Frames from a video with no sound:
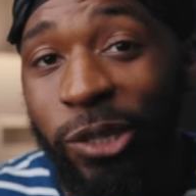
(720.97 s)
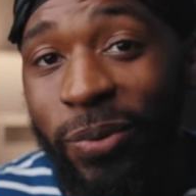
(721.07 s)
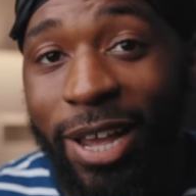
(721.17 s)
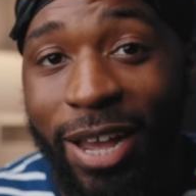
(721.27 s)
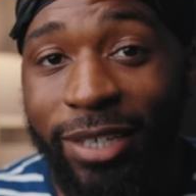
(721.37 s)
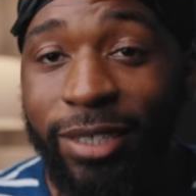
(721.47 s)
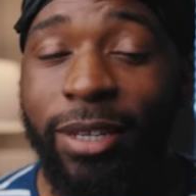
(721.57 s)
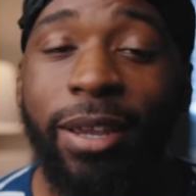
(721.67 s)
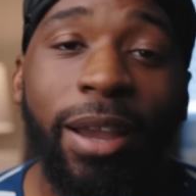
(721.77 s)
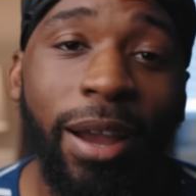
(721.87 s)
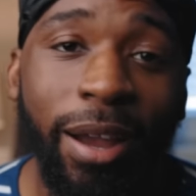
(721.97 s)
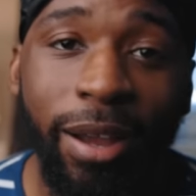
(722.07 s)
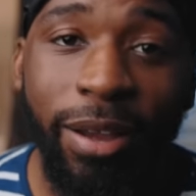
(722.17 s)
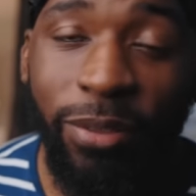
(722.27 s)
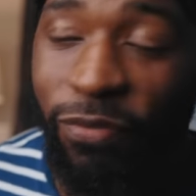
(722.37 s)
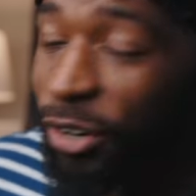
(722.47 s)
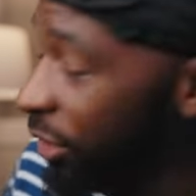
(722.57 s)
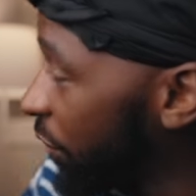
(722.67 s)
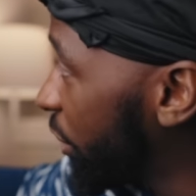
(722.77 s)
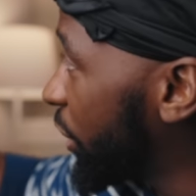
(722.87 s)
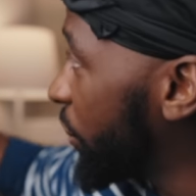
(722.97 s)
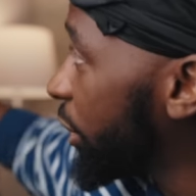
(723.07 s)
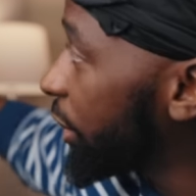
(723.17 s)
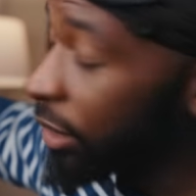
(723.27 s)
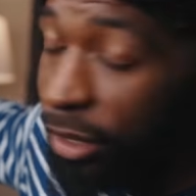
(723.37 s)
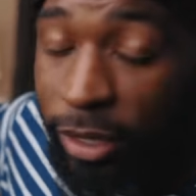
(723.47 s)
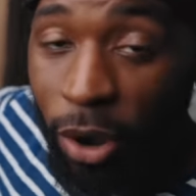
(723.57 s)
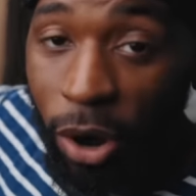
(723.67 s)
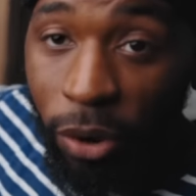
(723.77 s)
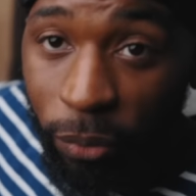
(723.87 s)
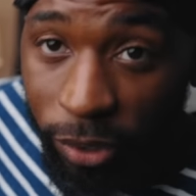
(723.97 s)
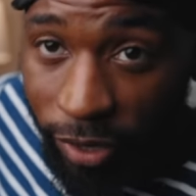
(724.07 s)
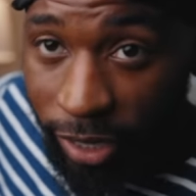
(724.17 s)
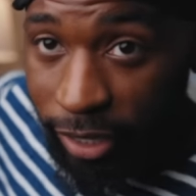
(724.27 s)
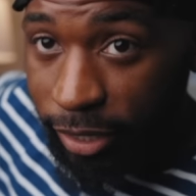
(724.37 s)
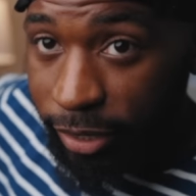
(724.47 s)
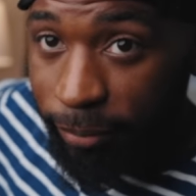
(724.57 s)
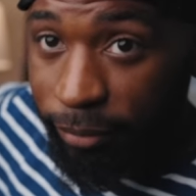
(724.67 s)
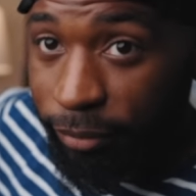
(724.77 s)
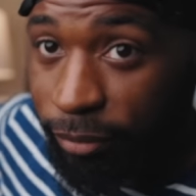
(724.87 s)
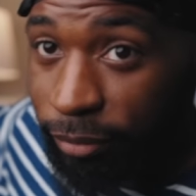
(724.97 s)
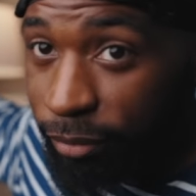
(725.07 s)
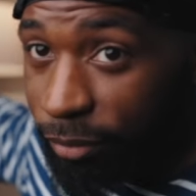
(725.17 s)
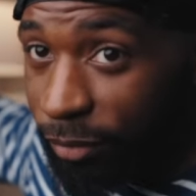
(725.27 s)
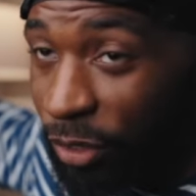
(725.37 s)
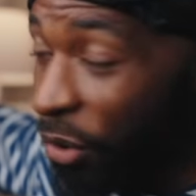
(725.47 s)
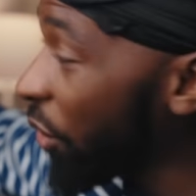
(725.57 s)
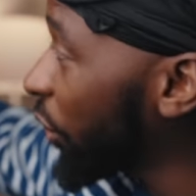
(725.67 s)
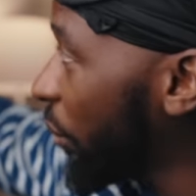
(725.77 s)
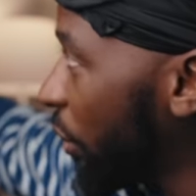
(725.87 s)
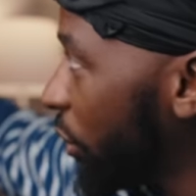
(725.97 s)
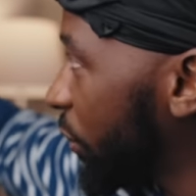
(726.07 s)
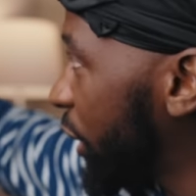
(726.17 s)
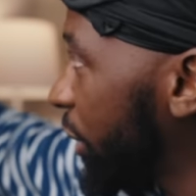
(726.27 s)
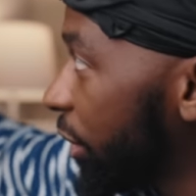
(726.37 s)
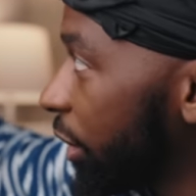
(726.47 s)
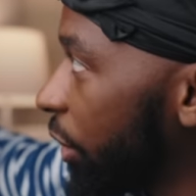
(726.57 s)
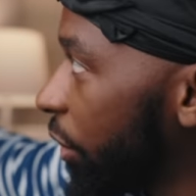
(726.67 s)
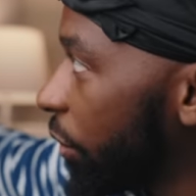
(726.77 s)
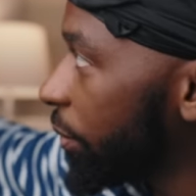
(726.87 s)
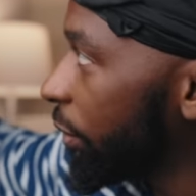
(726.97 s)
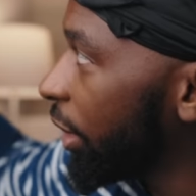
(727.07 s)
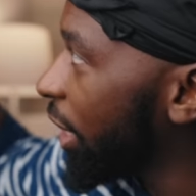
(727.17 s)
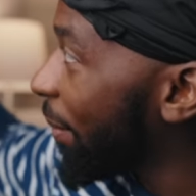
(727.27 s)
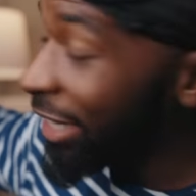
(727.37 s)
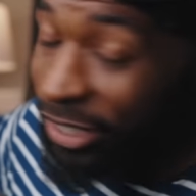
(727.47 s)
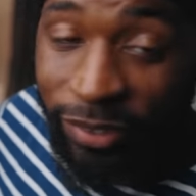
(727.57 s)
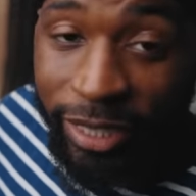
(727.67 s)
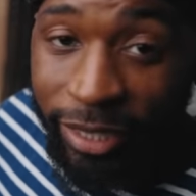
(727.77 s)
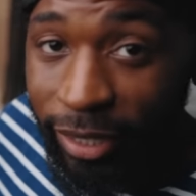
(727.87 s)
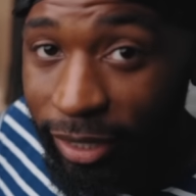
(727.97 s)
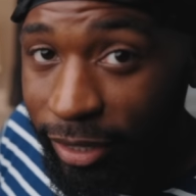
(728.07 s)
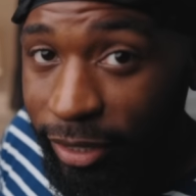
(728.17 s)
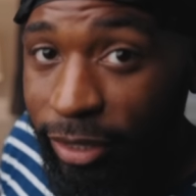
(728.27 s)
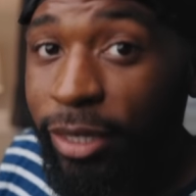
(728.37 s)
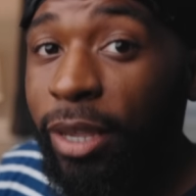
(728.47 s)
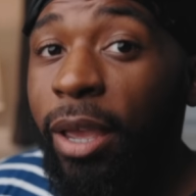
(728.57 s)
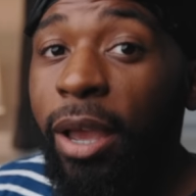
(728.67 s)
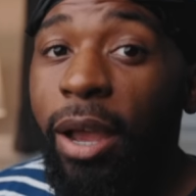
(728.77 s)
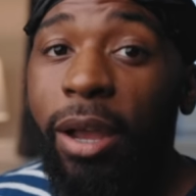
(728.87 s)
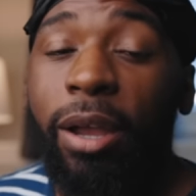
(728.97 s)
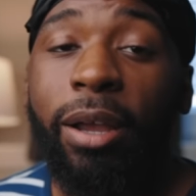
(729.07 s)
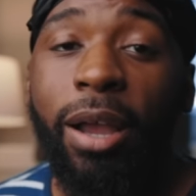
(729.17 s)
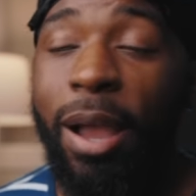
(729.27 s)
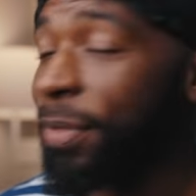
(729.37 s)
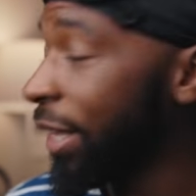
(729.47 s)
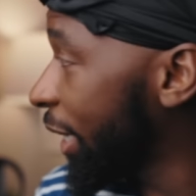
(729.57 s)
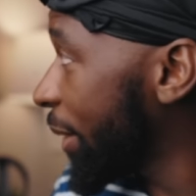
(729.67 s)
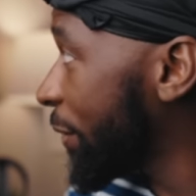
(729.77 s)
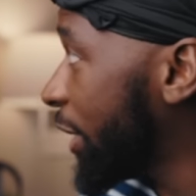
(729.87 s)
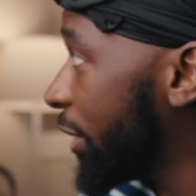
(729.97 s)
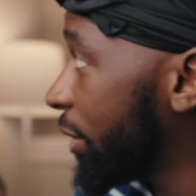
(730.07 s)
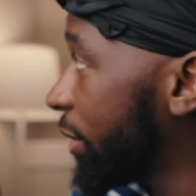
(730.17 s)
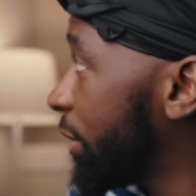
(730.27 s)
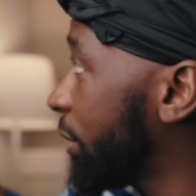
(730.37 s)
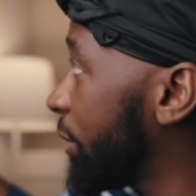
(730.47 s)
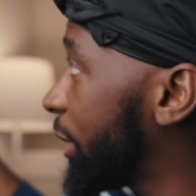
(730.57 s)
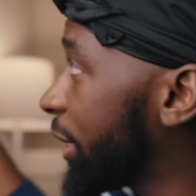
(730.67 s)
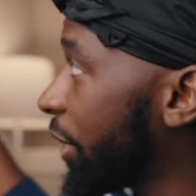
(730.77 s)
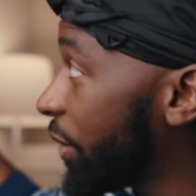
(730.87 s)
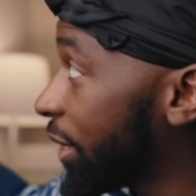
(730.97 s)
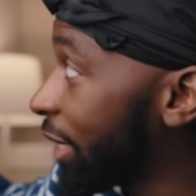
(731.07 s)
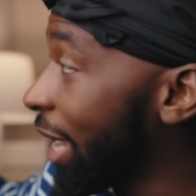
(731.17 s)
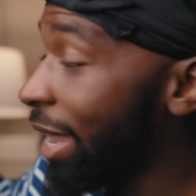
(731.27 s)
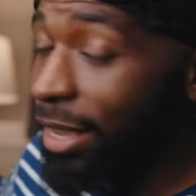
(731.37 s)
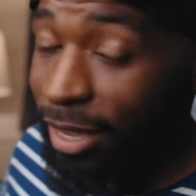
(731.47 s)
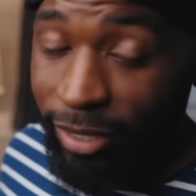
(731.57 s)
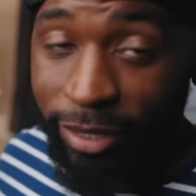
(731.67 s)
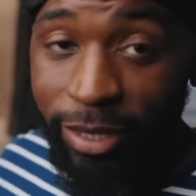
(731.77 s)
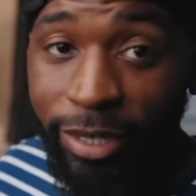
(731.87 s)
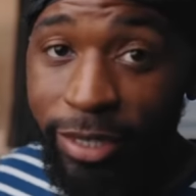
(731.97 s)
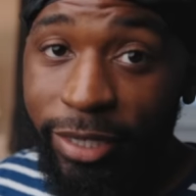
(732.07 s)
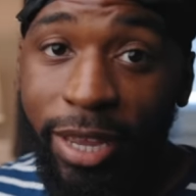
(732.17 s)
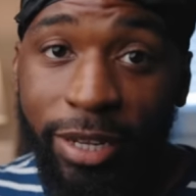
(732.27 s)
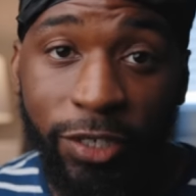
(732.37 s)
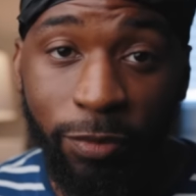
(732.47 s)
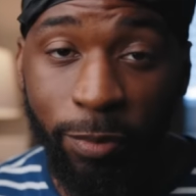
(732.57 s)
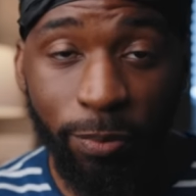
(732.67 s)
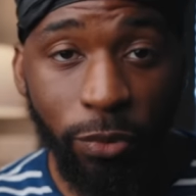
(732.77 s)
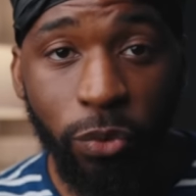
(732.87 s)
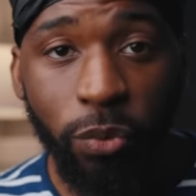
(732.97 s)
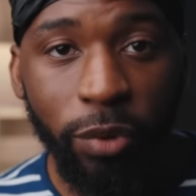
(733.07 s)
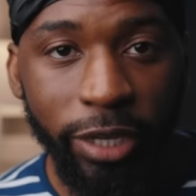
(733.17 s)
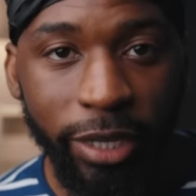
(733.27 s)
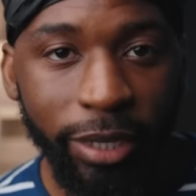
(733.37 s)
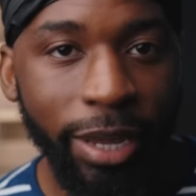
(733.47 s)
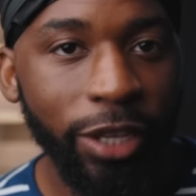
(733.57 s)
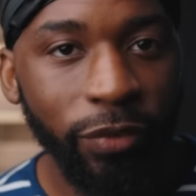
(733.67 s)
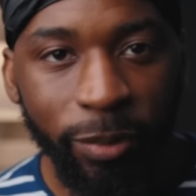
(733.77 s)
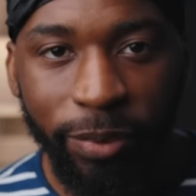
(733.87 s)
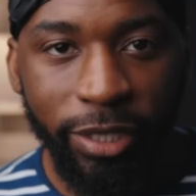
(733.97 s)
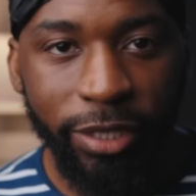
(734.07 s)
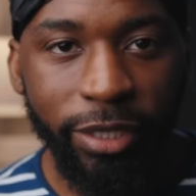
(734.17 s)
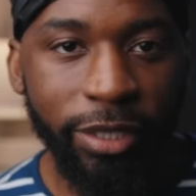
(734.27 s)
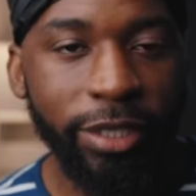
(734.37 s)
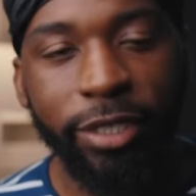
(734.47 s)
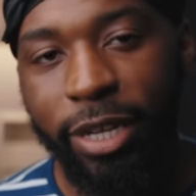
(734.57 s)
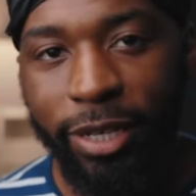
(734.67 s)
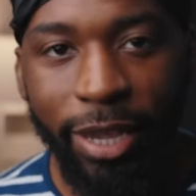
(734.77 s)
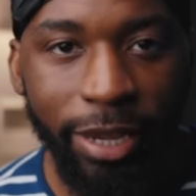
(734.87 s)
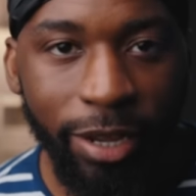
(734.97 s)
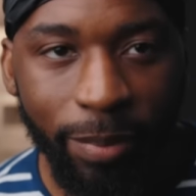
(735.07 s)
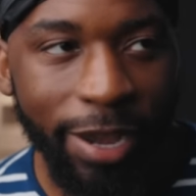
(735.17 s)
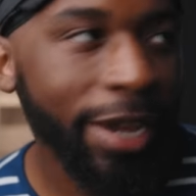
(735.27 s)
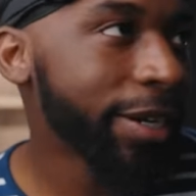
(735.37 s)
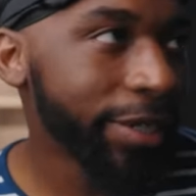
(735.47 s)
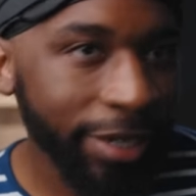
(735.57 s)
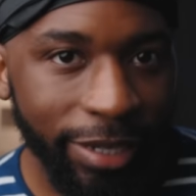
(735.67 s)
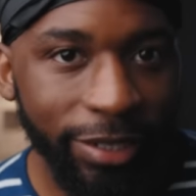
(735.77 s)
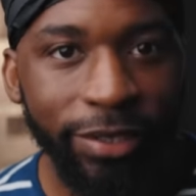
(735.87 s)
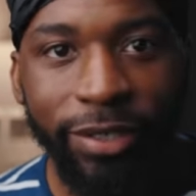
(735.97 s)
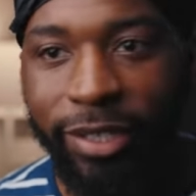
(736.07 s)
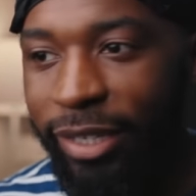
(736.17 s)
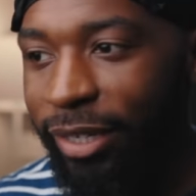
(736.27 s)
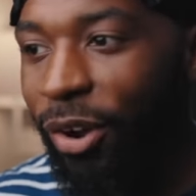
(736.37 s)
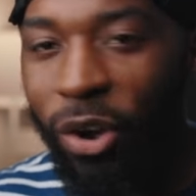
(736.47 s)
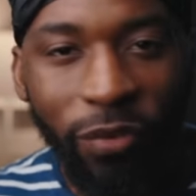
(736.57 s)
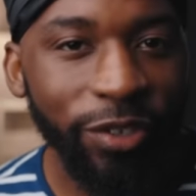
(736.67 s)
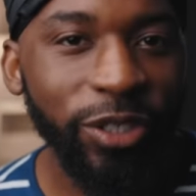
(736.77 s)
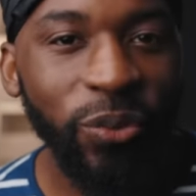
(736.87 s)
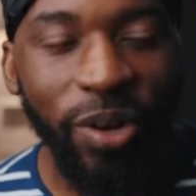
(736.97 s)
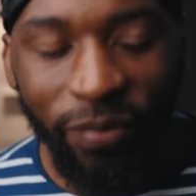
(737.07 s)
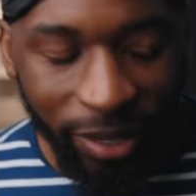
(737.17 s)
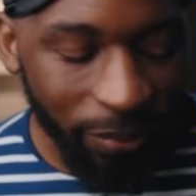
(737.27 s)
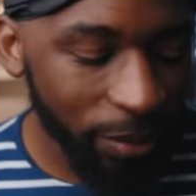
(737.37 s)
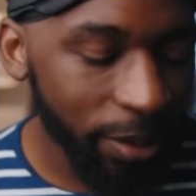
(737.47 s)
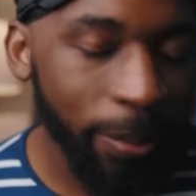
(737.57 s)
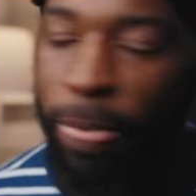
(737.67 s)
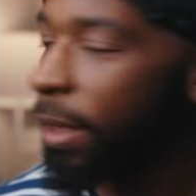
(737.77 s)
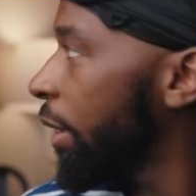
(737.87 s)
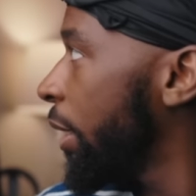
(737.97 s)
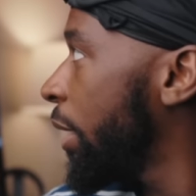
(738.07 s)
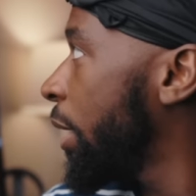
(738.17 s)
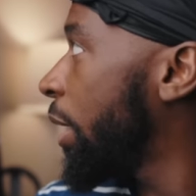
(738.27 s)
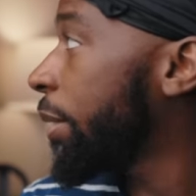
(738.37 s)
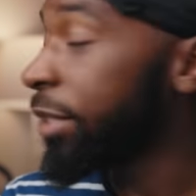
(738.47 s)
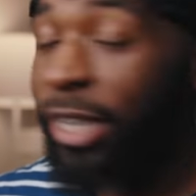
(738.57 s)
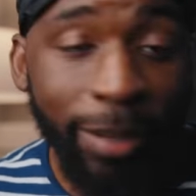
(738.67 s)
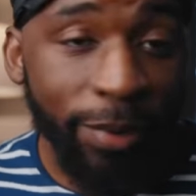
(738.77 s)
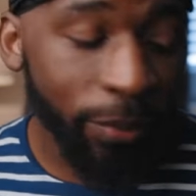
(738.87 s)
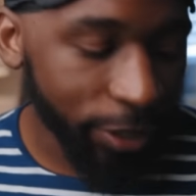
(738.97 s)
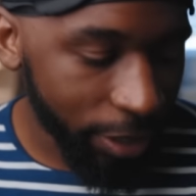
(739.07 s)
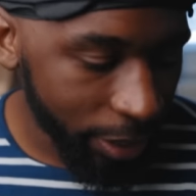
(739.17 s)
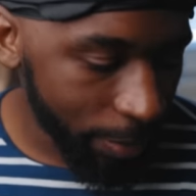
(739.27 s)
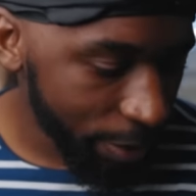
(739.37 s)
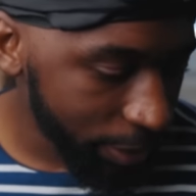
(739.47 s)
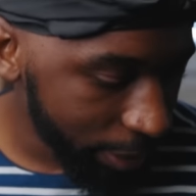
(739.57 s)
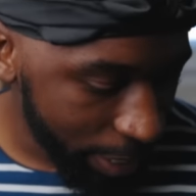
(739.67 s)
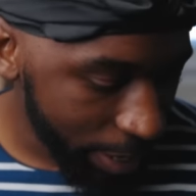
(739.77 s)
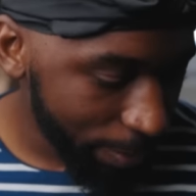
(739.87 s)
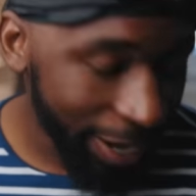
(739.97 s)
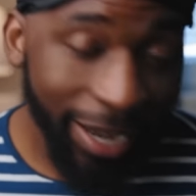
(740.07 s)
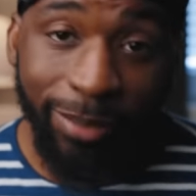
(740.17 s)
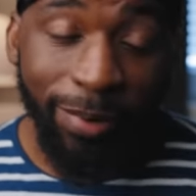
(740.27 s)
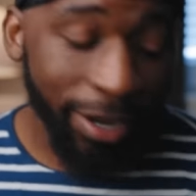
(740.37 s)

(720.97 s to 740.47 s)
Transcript: with you guys. The first of which was the artwork right here on the walls, which looks dope. I'm actually really digging this. I'm thinking I'm gonna sell this as a set just for people who wanna get like three pieces in a set to hang up behind their desk or in their office or wherever they want. But y'all let me know what y'all think about that. But I got some